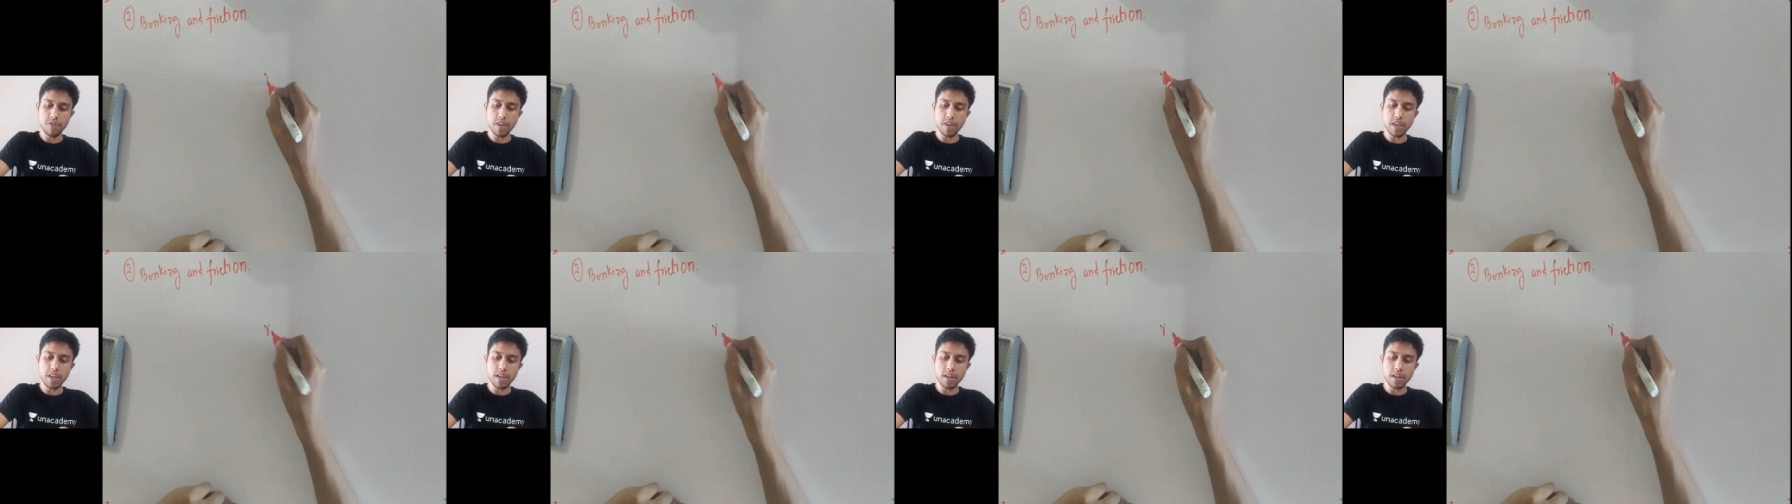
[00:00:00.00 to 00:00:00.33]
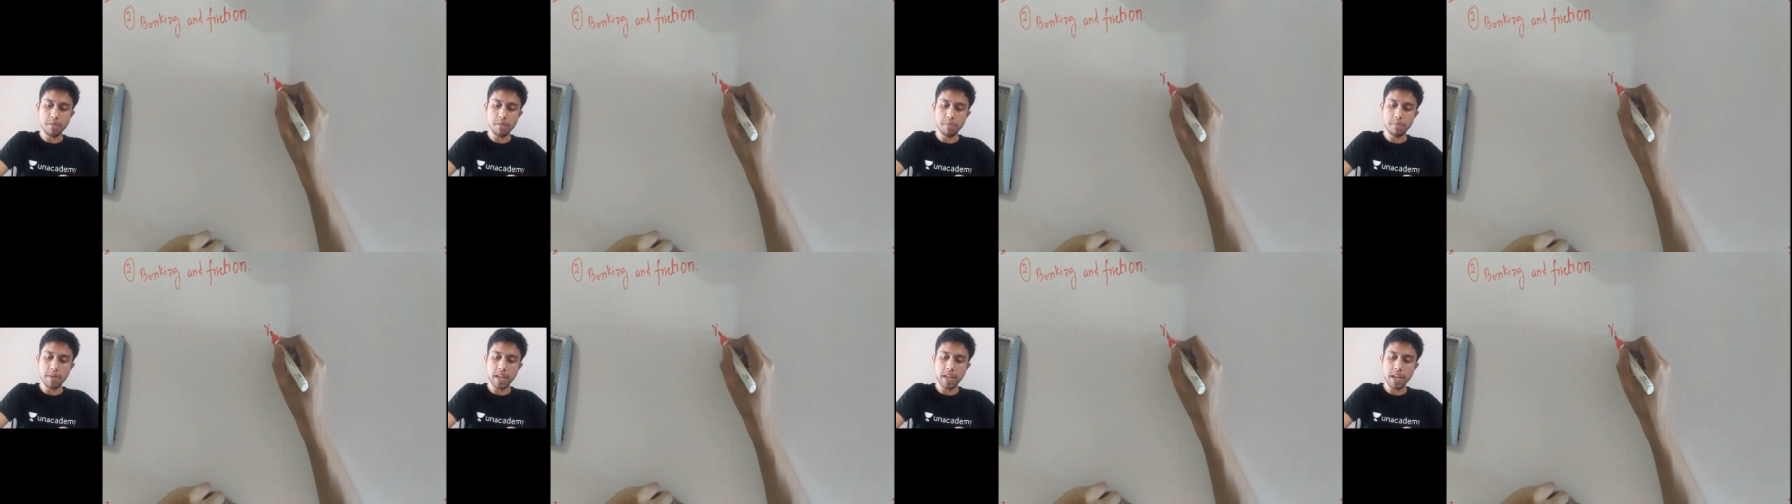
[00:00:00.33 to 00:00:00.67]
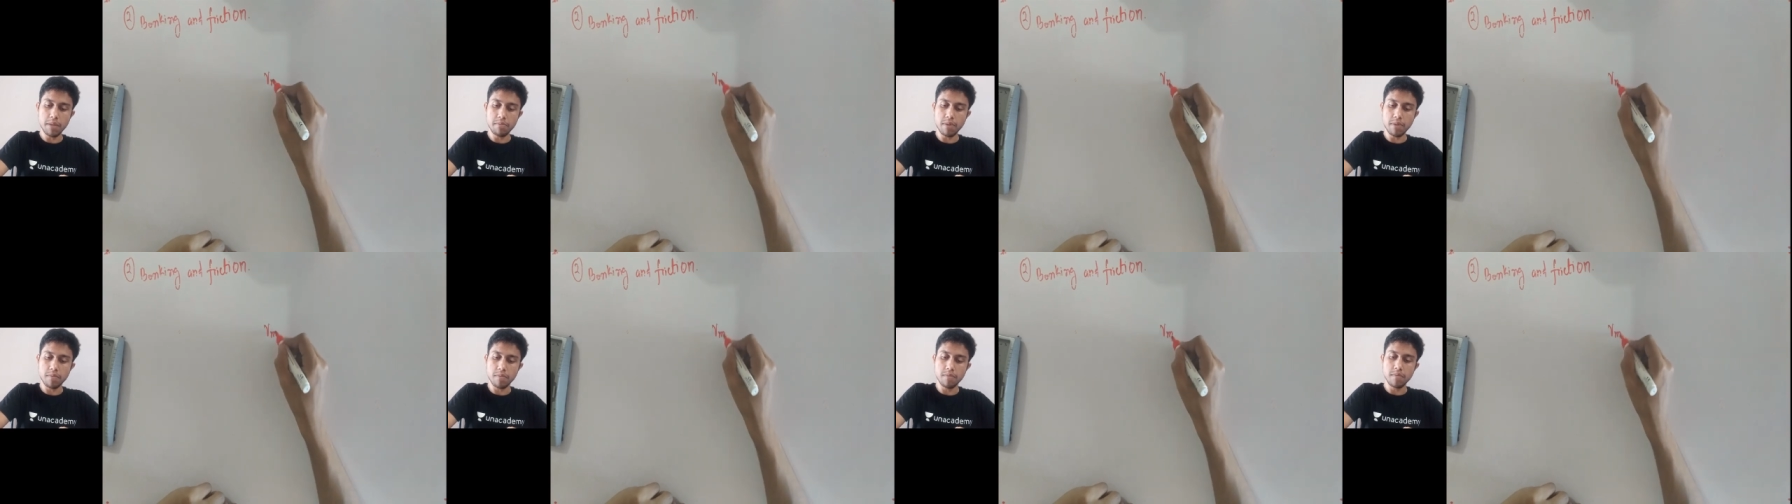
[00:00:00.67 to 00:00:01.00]
v
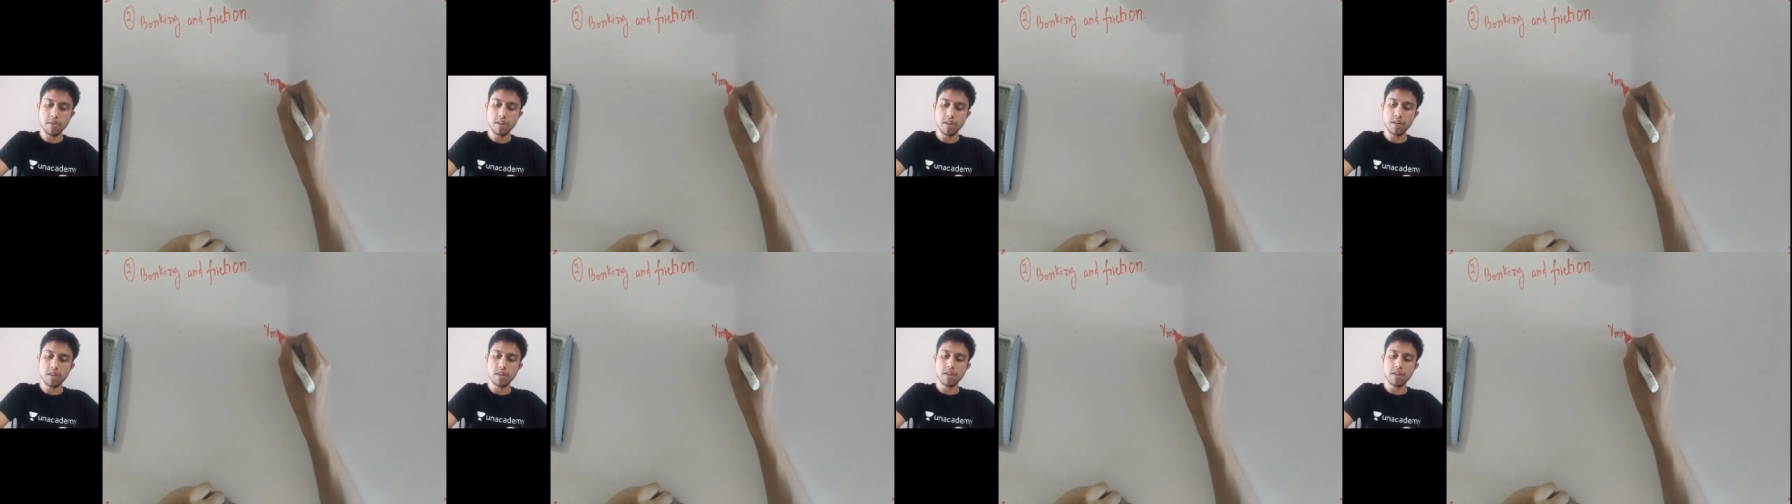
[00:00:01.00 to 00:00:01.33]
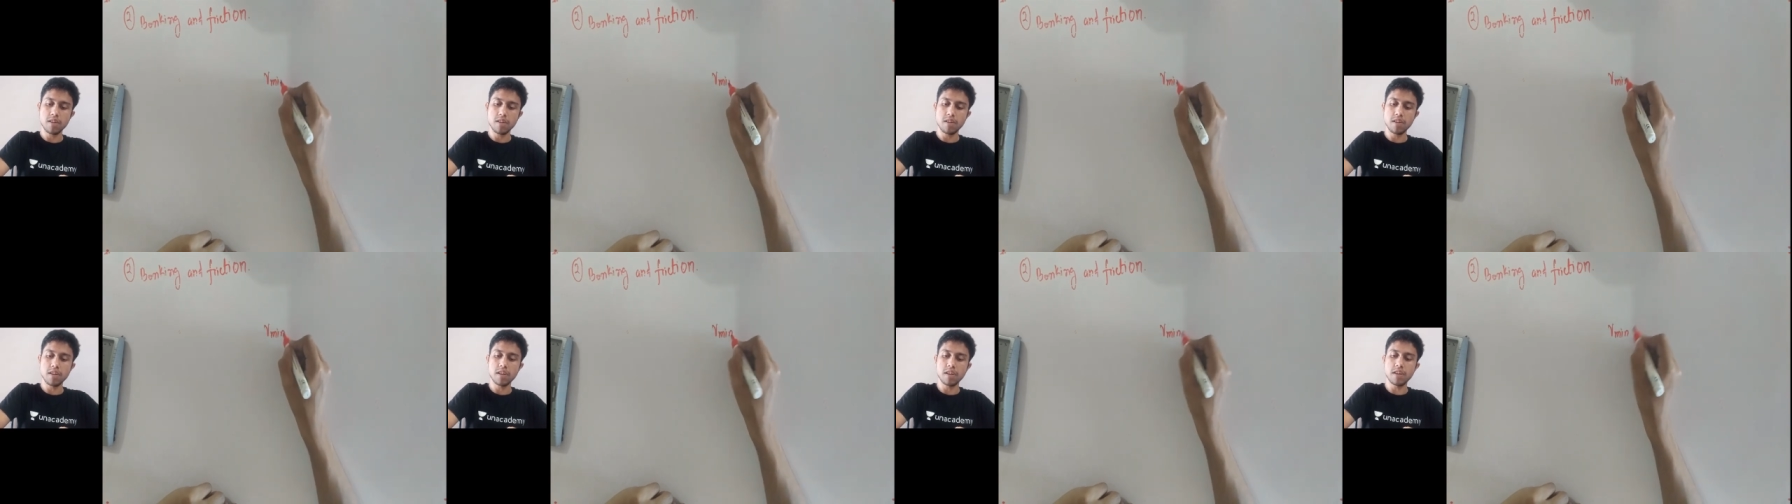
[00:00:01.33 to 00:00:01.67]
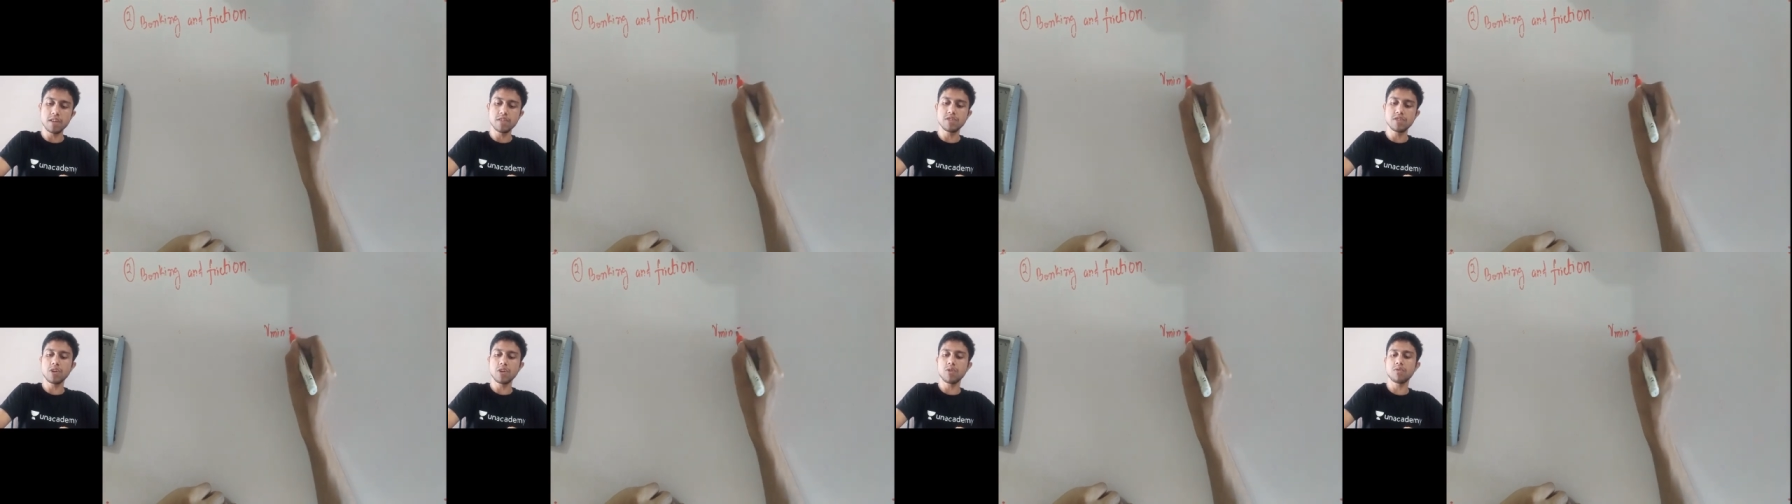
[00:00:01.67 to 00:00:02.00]
minimum
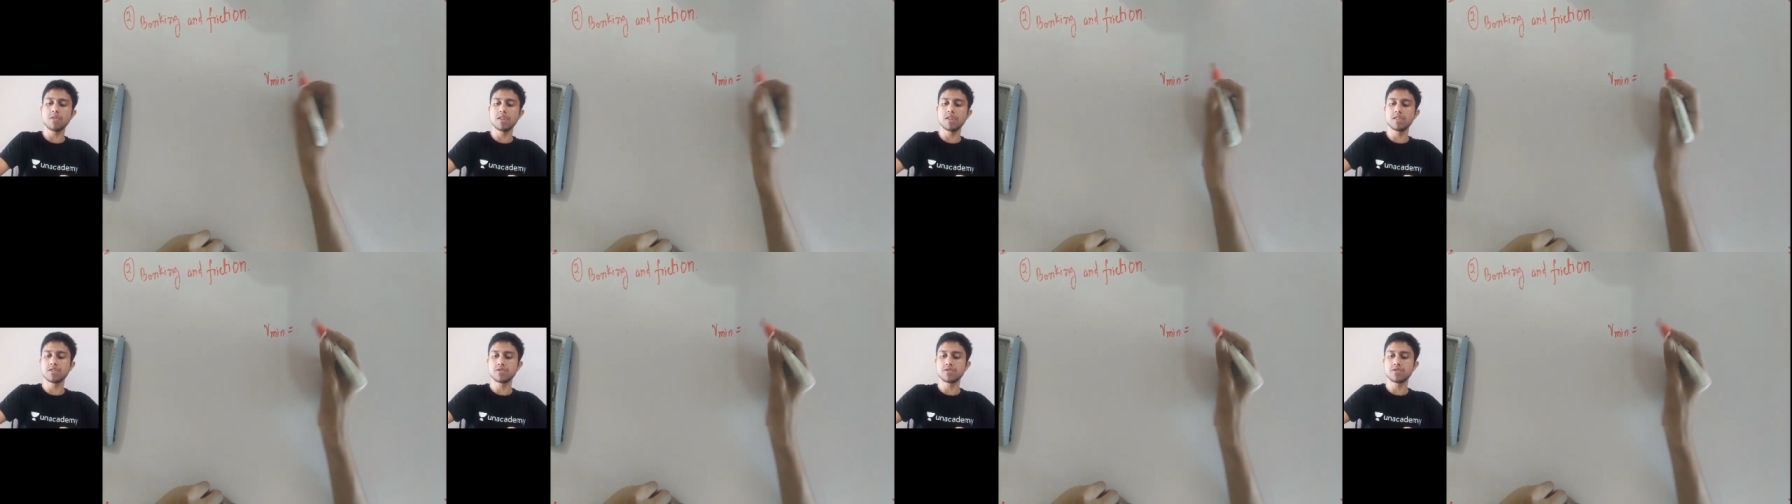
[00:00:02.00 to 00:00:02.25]
is